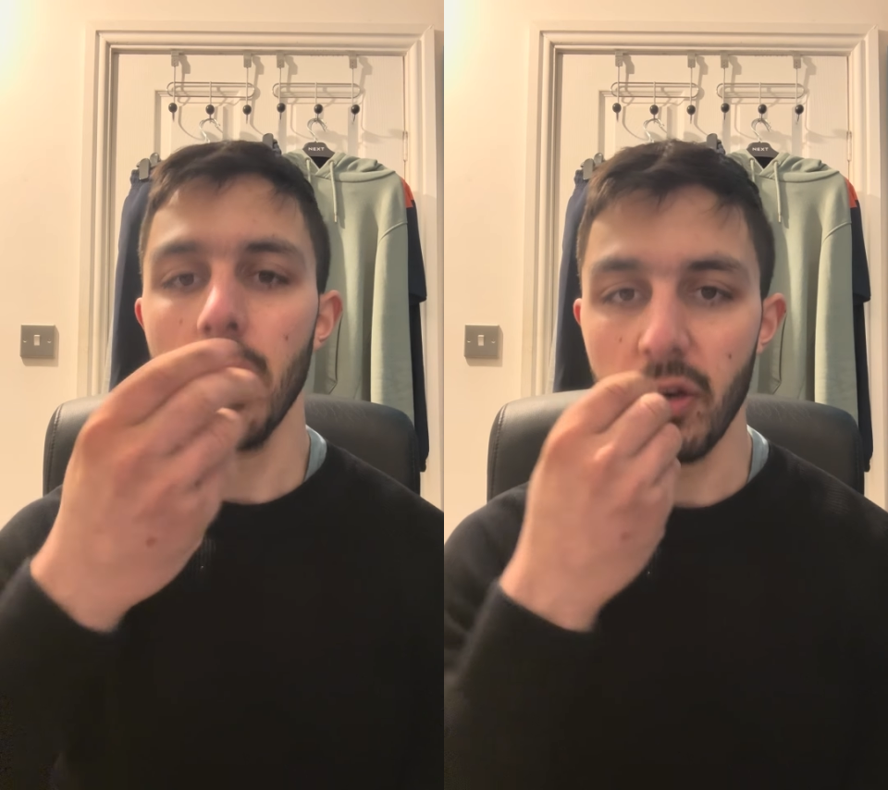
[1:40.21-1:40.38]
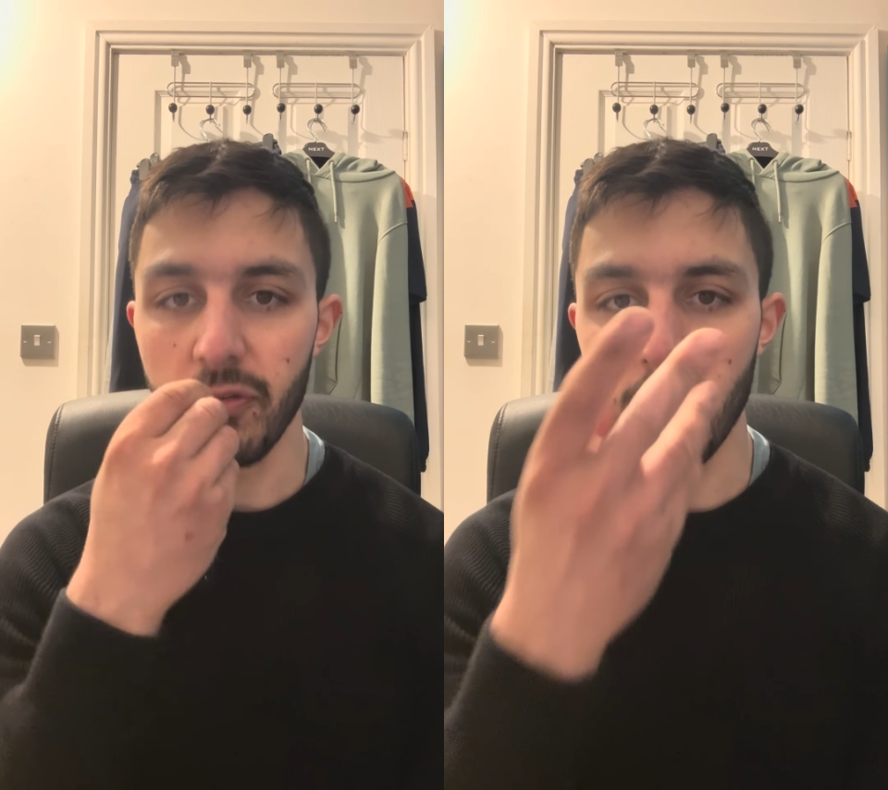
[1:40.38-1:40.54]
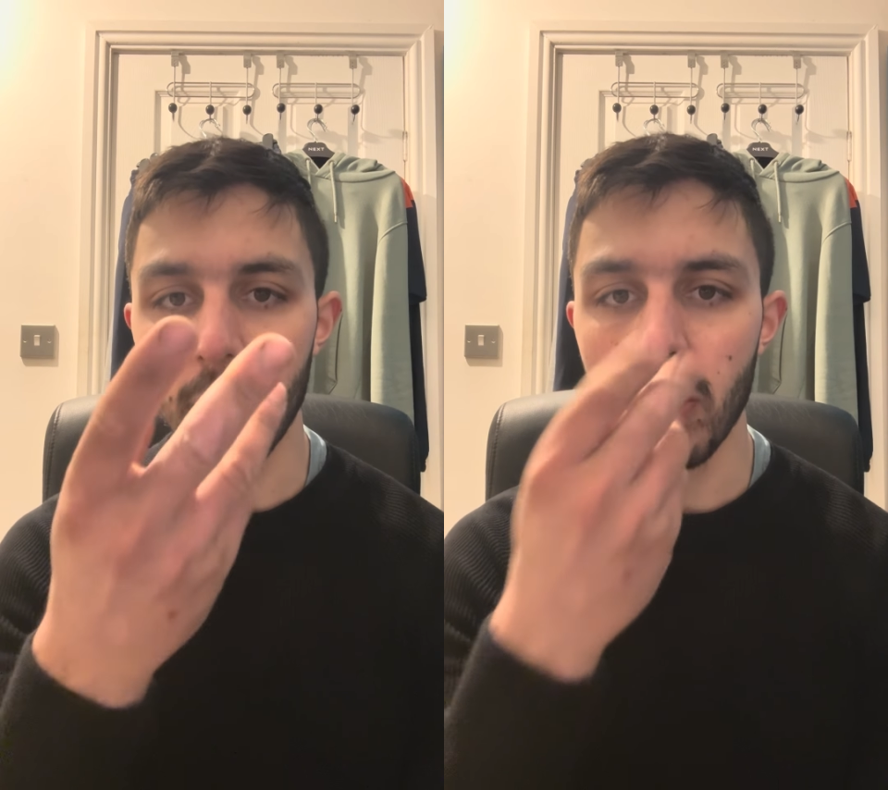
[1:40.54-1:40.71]
A
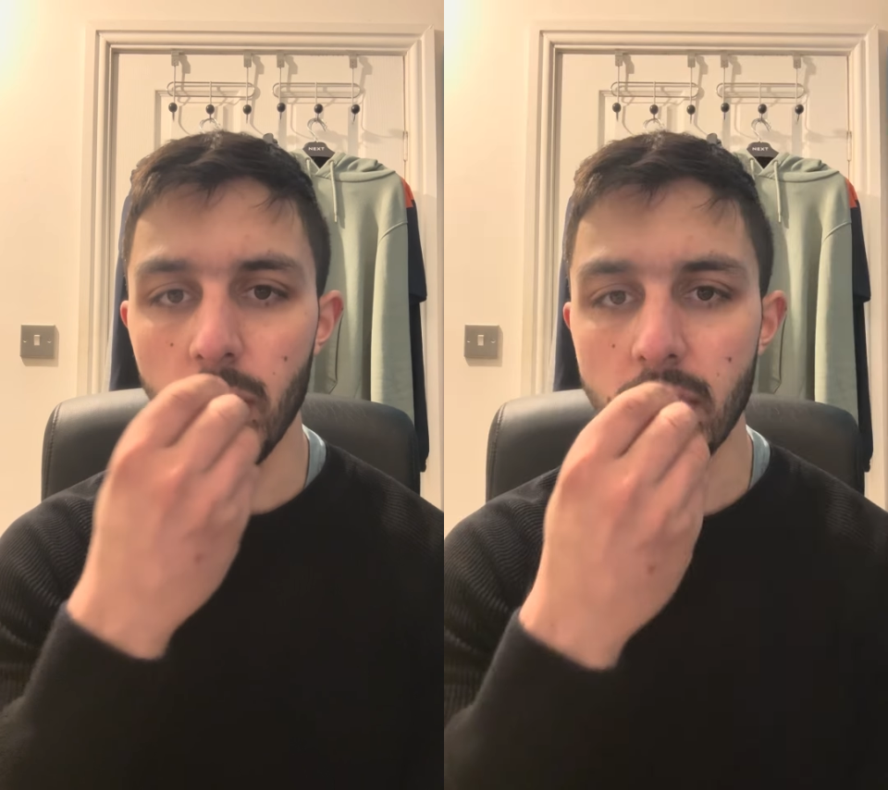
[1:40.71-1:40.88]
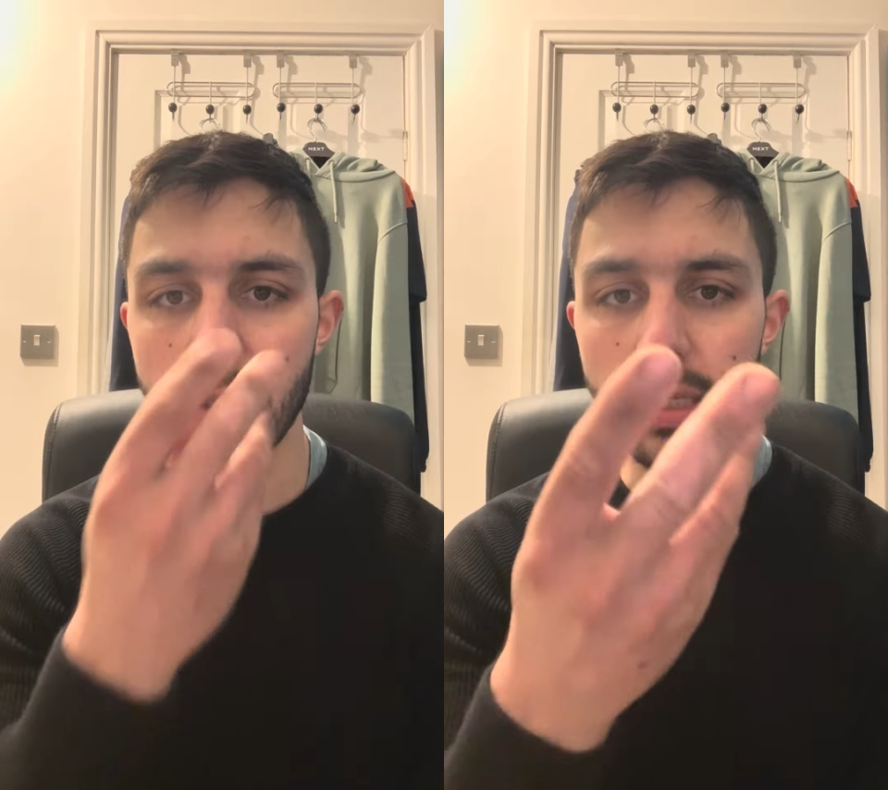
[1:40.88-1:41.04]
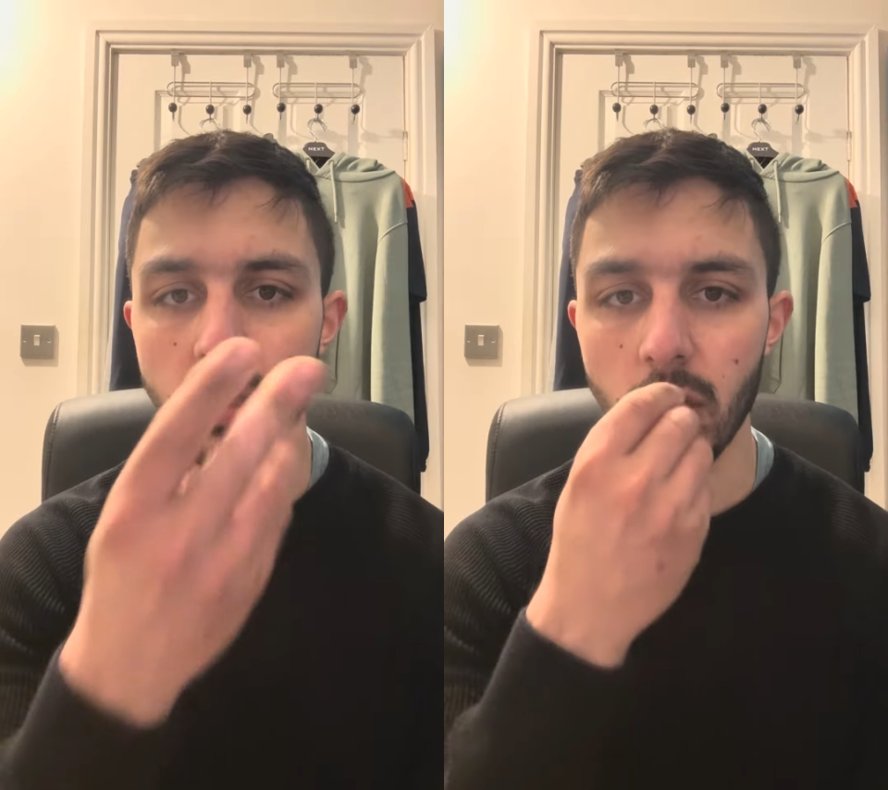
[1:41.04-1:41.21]

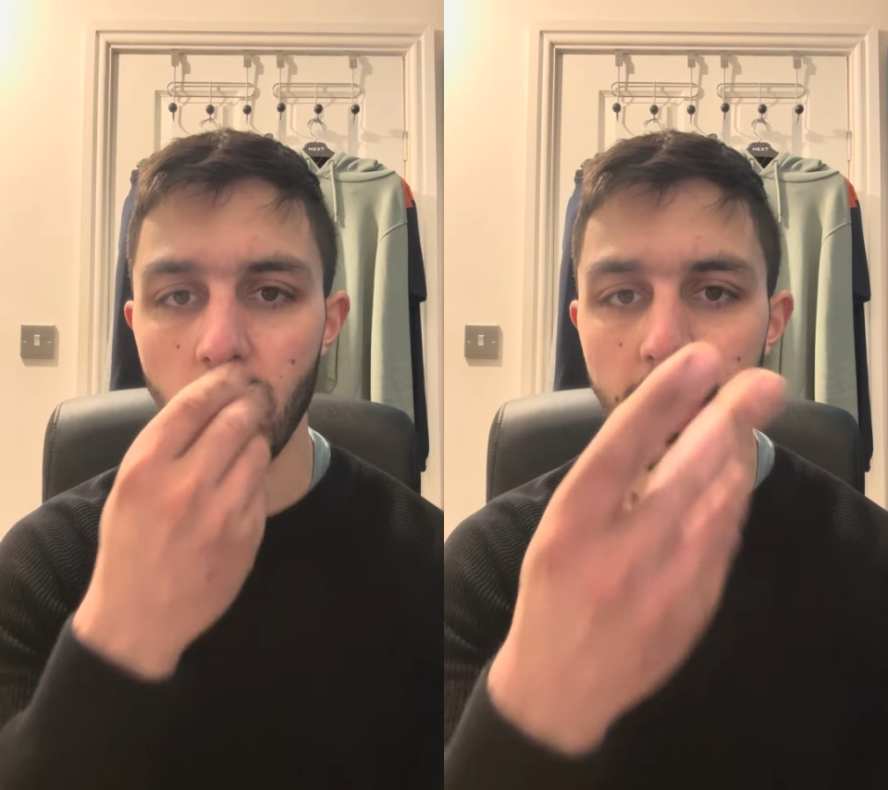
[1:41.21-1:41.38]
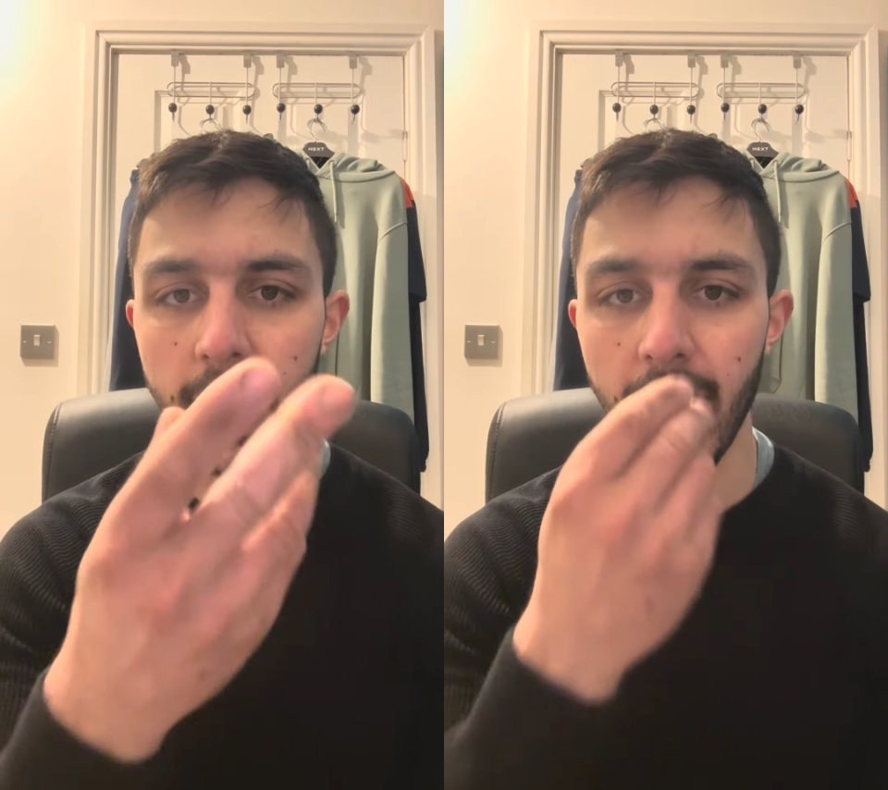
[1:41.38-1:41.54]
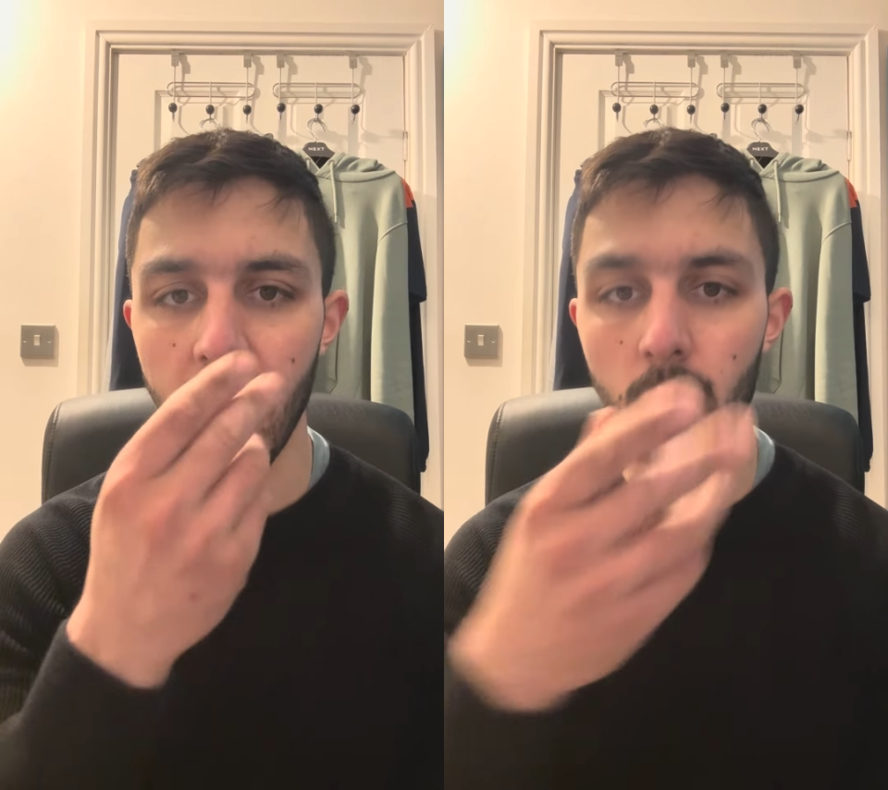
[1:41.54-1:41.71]
frequency is
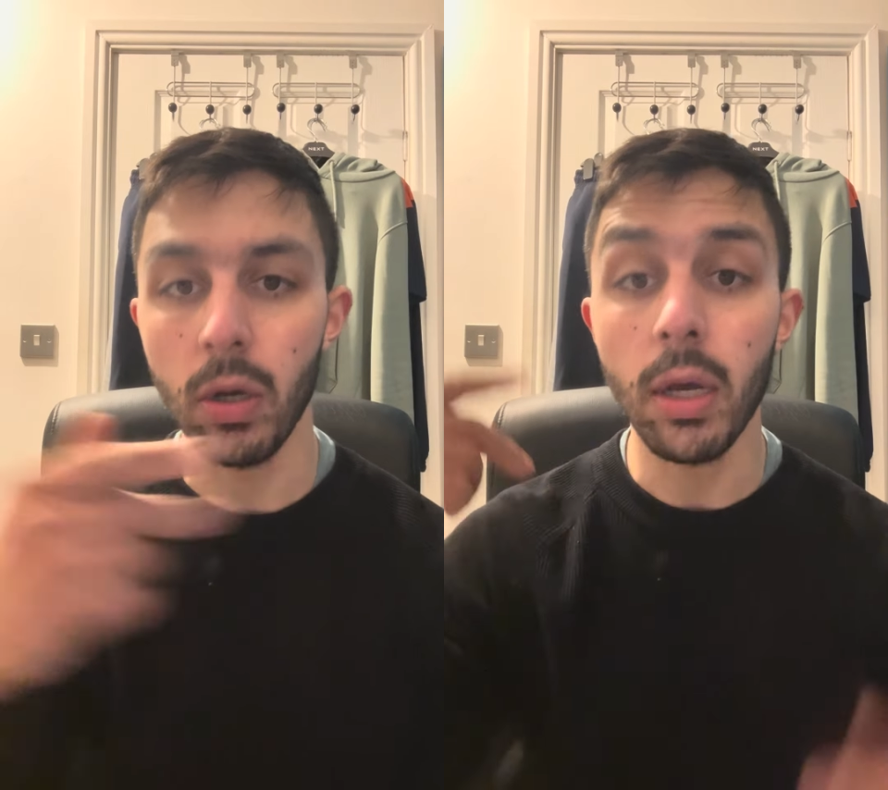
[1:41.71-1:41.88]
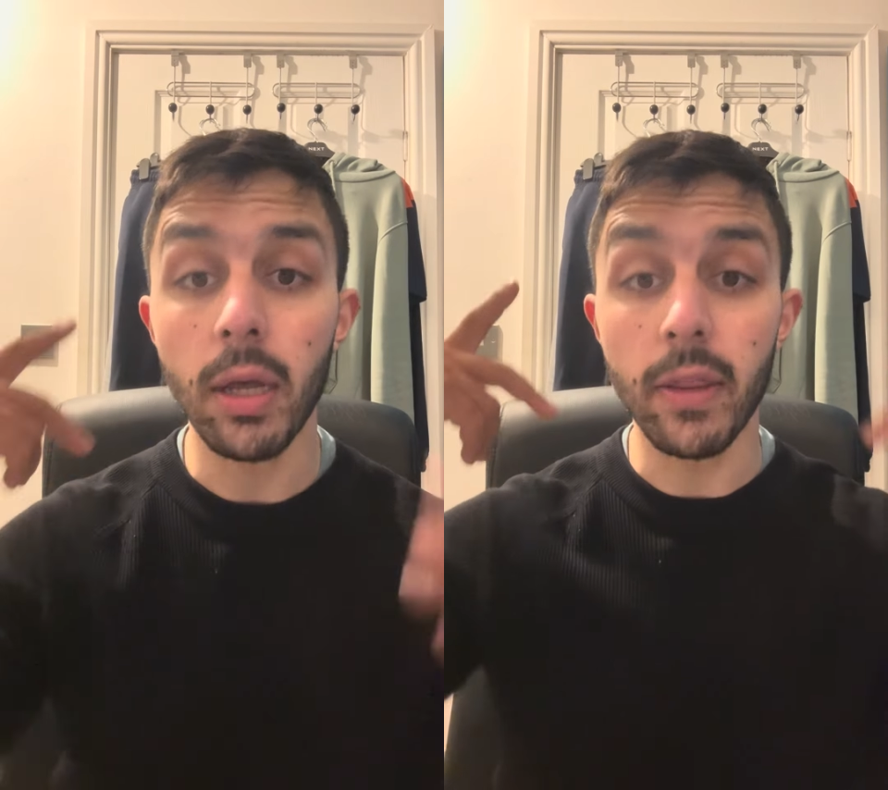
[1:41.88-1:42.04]
coming out.